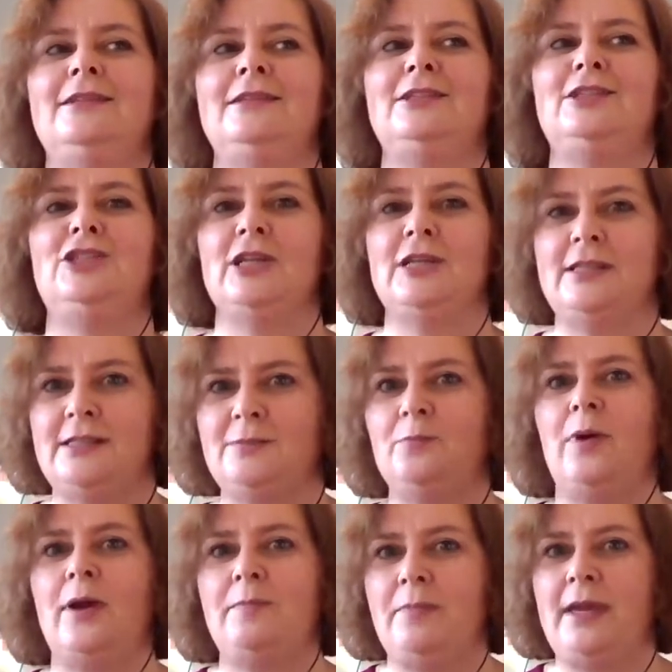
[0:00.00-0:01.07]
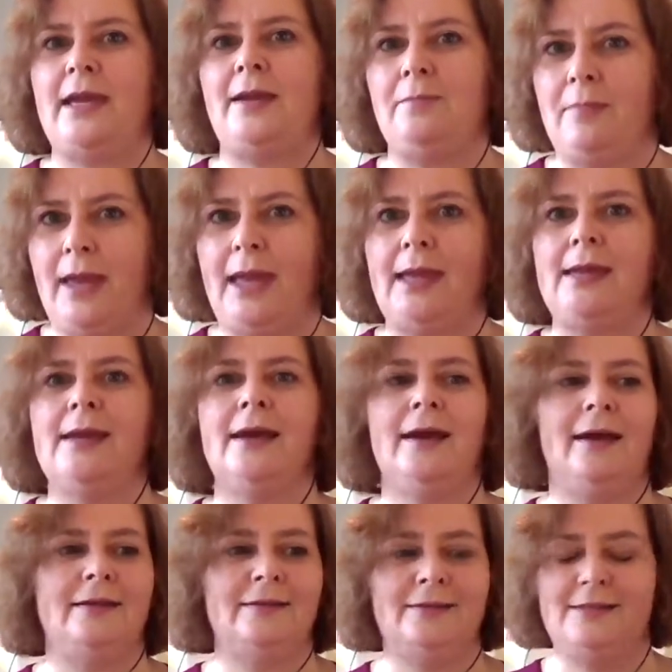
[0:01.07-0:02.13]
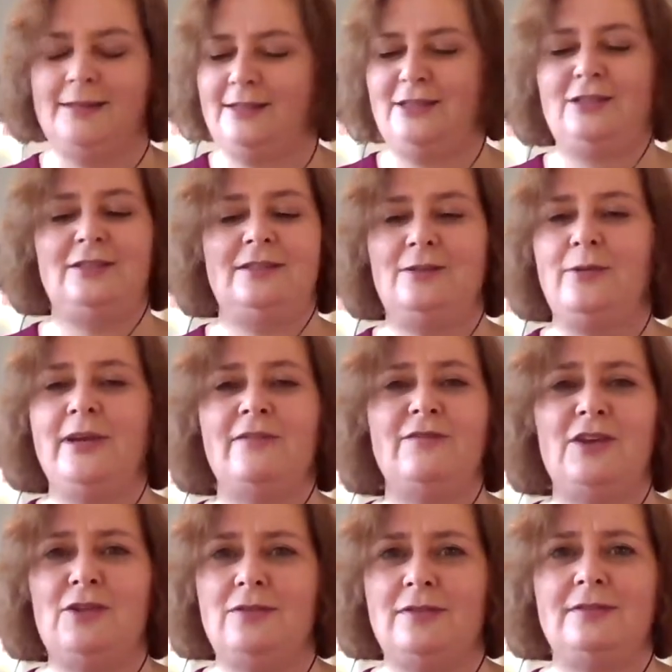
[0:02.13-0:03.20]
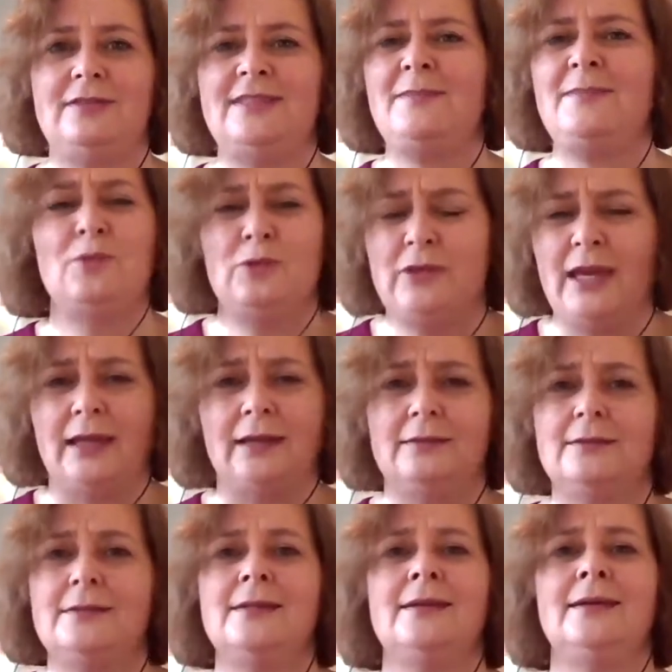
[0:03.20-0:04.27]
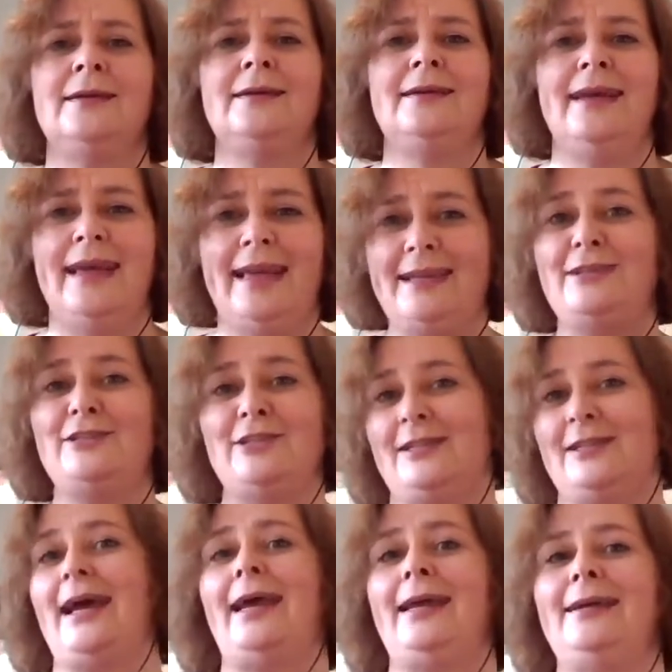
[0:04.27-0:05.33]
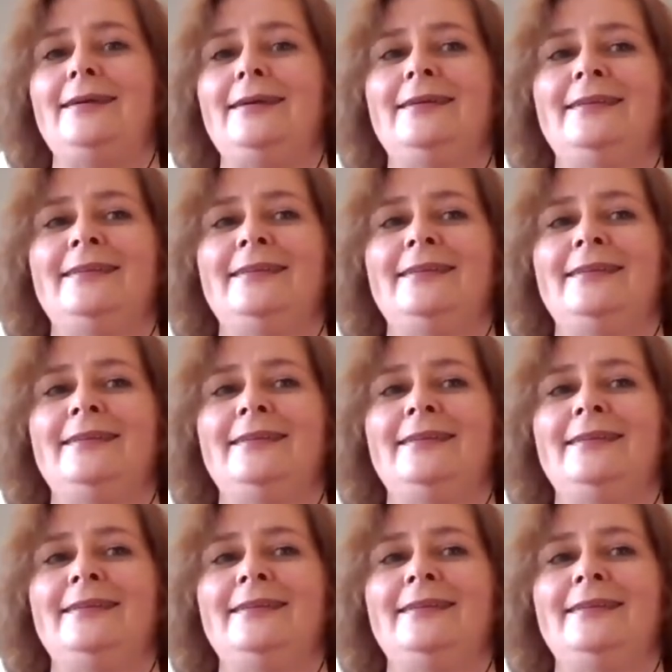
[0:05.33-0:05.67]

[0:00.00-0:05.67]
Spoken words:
just by being me and doing a few simple things each day.